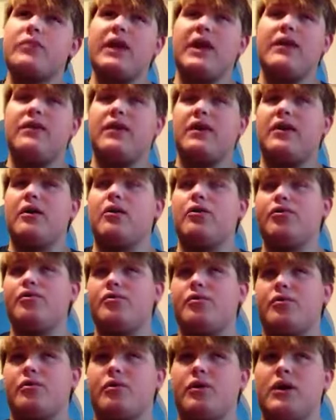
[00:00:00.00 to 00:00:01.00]
and they go
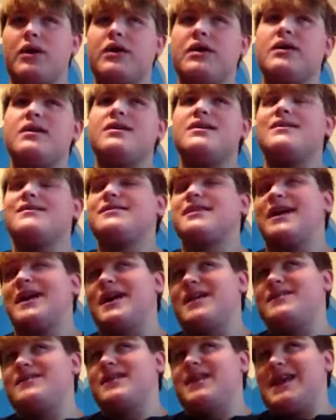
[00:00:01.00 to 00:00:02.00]
through
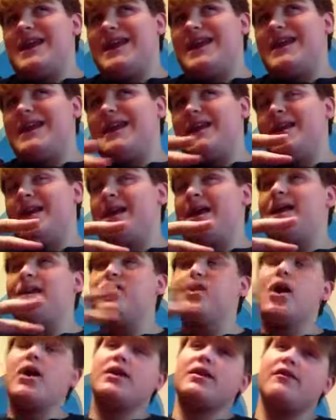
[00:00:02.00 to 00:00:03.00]
science in a in a
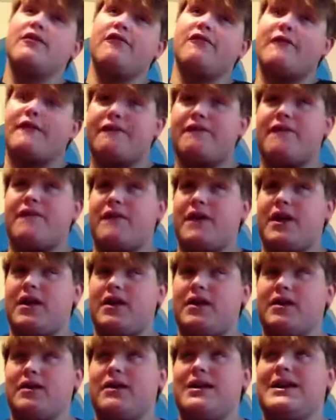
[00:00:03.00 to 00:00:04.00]
inductive in
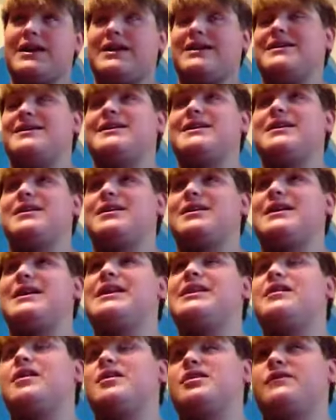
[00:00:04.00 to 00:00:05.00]
a in a in an
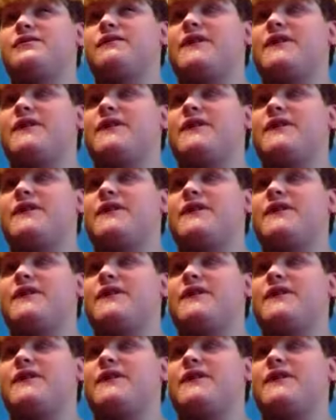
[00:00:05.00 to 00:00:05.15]
inductive